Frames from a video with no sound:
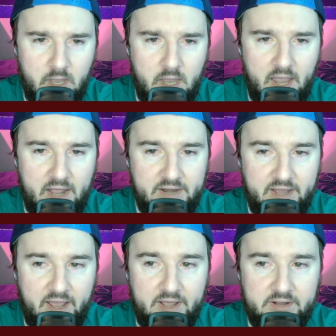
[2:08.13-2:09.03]

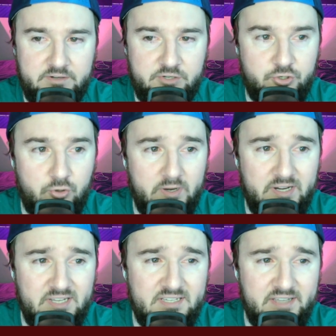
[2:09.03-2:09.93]
Head-to-head, Detroit
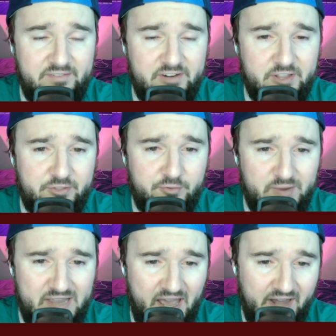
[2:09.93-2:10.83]
is
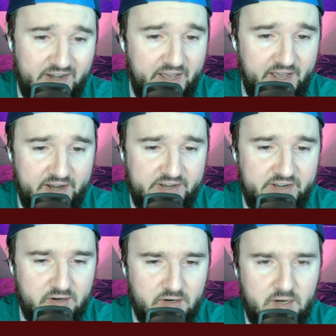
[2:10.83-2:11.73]
7-3 head-to-head
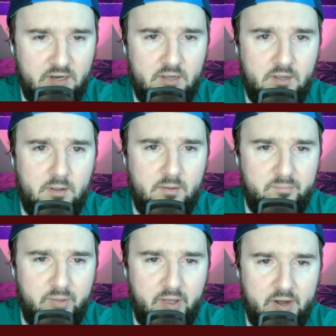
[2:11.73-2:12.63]
here. But